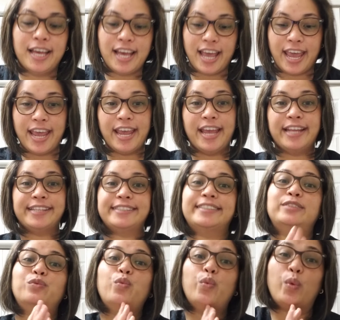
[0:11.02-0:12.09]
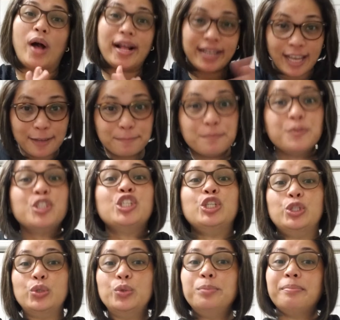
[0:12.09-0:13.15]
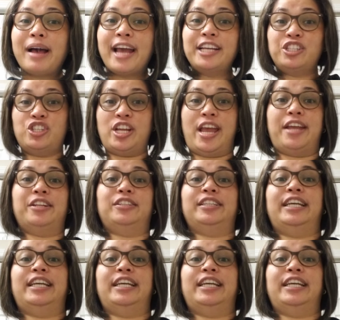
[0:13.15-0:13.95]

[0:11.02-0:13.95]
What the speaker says: And welcome to my channel.